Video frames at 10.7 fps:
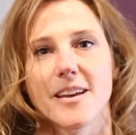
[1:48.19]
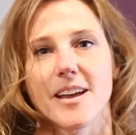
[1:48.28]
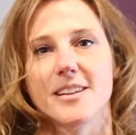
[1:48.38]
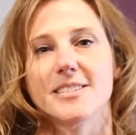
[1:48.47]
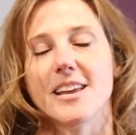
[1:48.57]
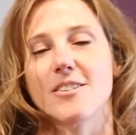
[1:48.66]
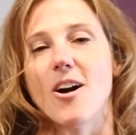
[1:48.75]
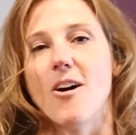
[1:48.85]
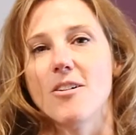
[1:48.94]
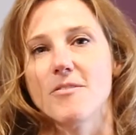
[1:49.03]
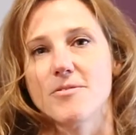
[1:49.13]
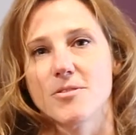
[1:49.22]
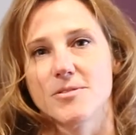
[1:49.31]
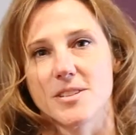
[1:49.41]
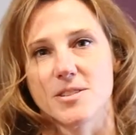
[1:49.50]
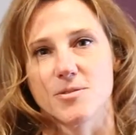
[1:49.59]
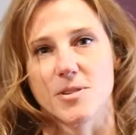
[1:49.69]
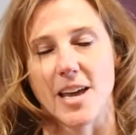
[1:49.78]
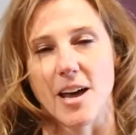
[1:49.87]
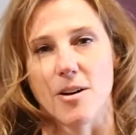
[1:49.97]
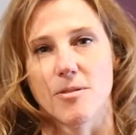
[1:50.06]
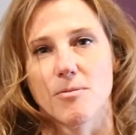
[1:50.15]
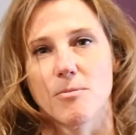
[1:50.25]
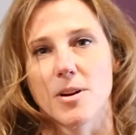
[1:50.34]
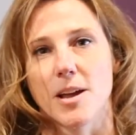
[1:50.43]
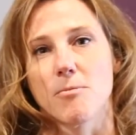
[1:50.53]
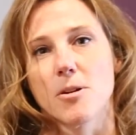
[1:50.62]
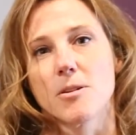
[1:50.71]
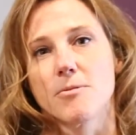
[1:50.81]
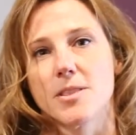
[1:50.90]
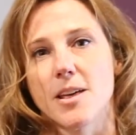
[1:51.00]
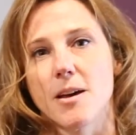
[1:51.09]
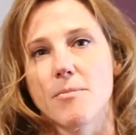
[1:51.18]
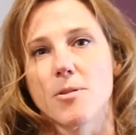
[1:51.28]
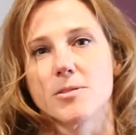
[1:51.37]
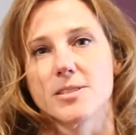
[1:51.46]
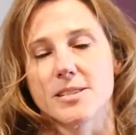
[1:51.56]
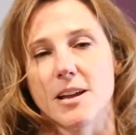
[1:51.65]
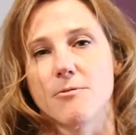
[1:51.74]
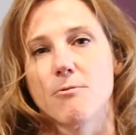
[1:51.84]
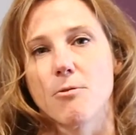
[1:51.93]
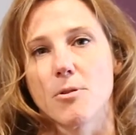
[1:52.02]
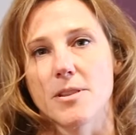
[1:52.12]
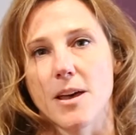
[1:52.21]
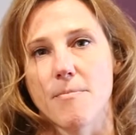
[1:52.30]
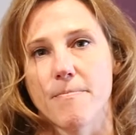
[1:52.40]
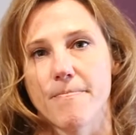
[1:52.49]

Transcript: and take all of those into account when I work with them or design for them.